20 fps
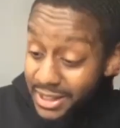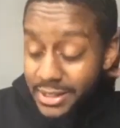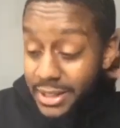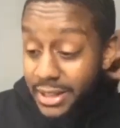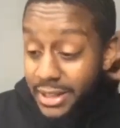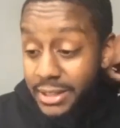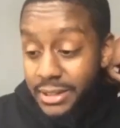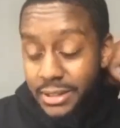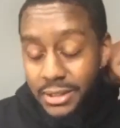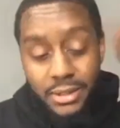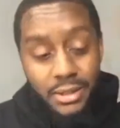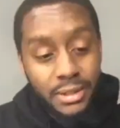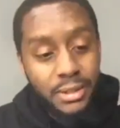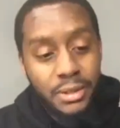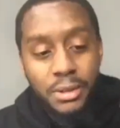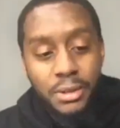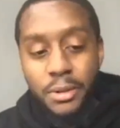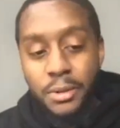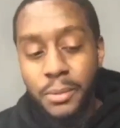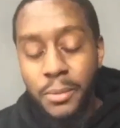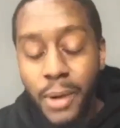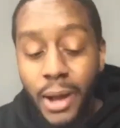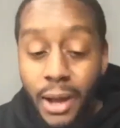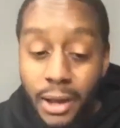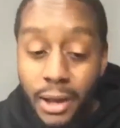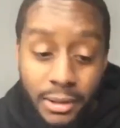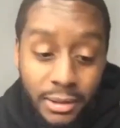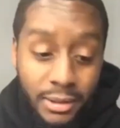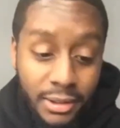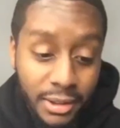that
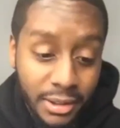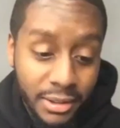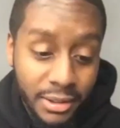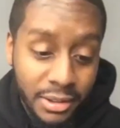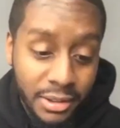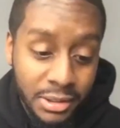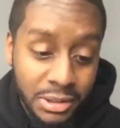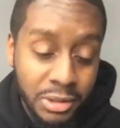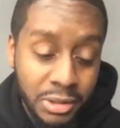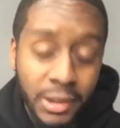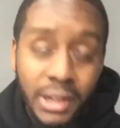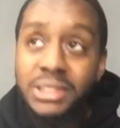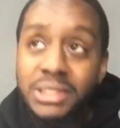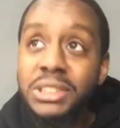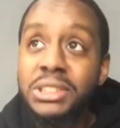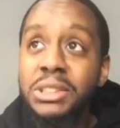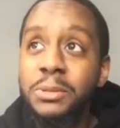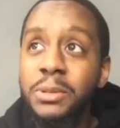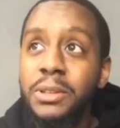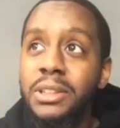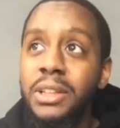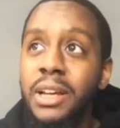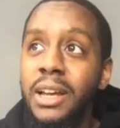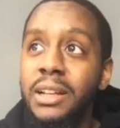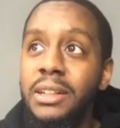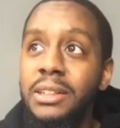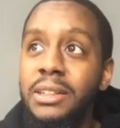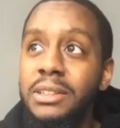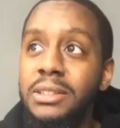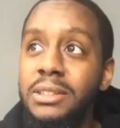wow, that the transition with that,
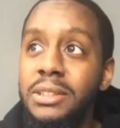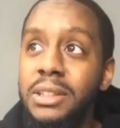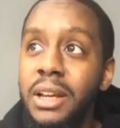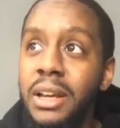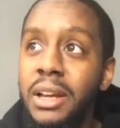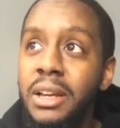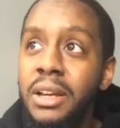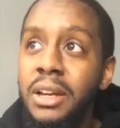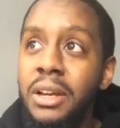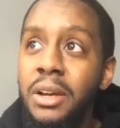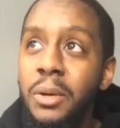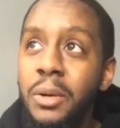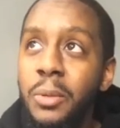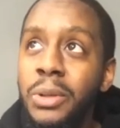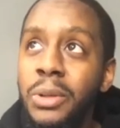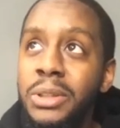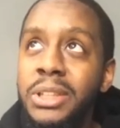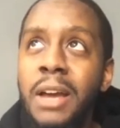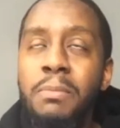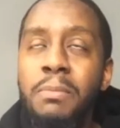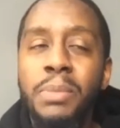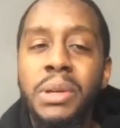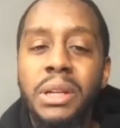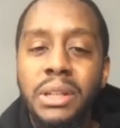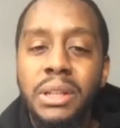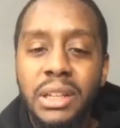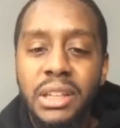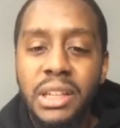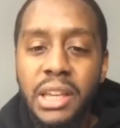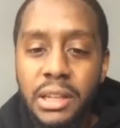because with that being
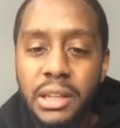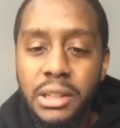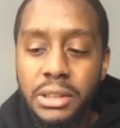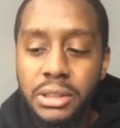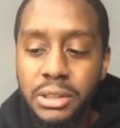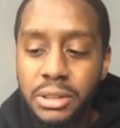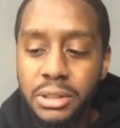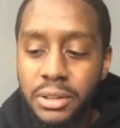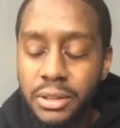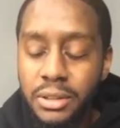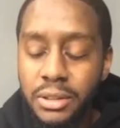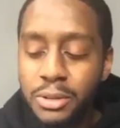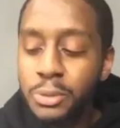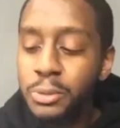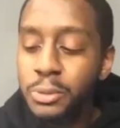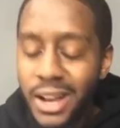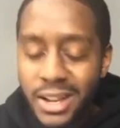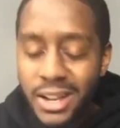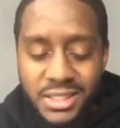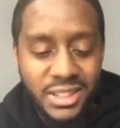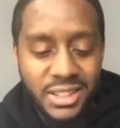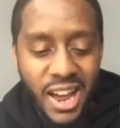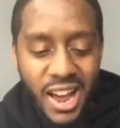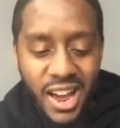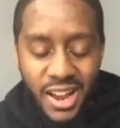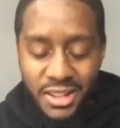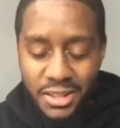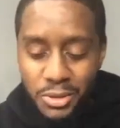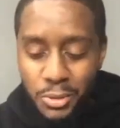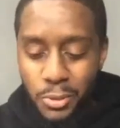the case, two thousand
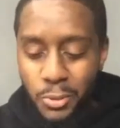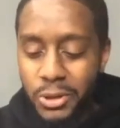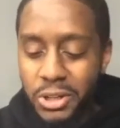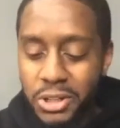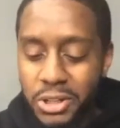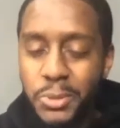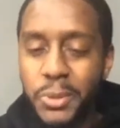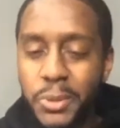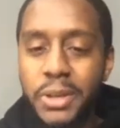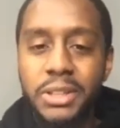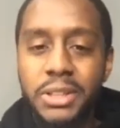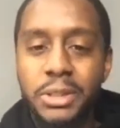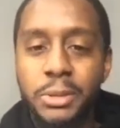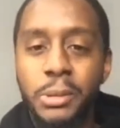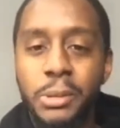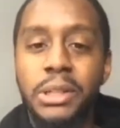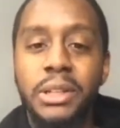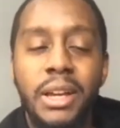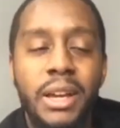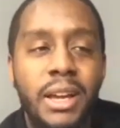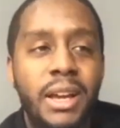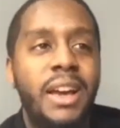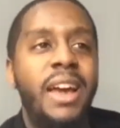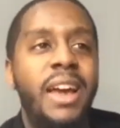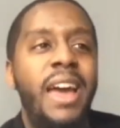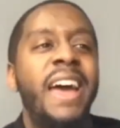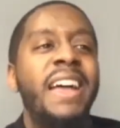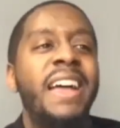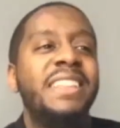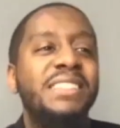nine, twenty twenty-three,
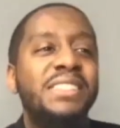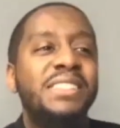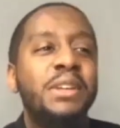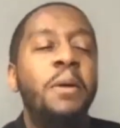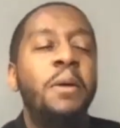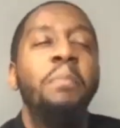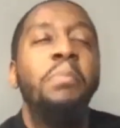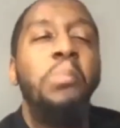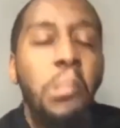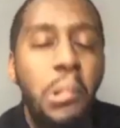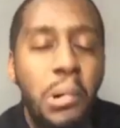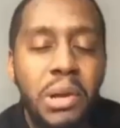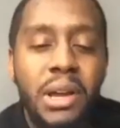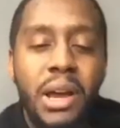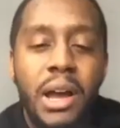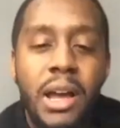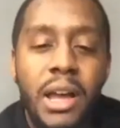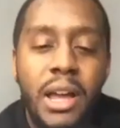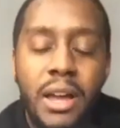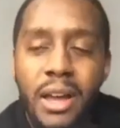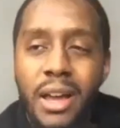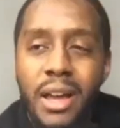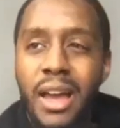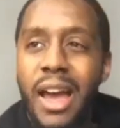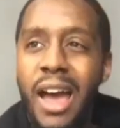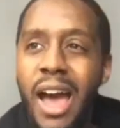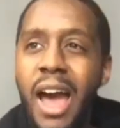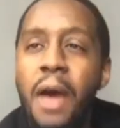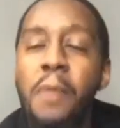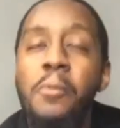at some point, I
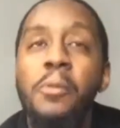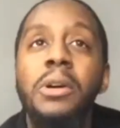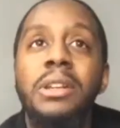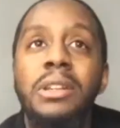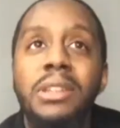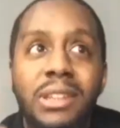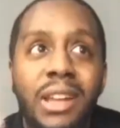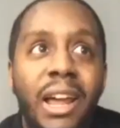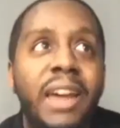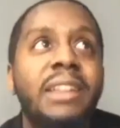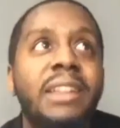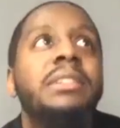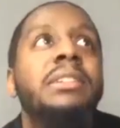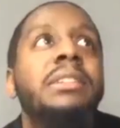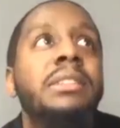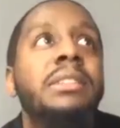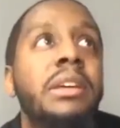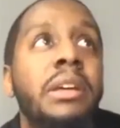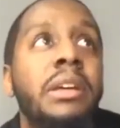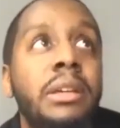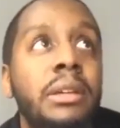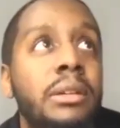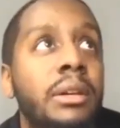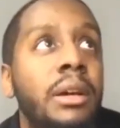I would like to think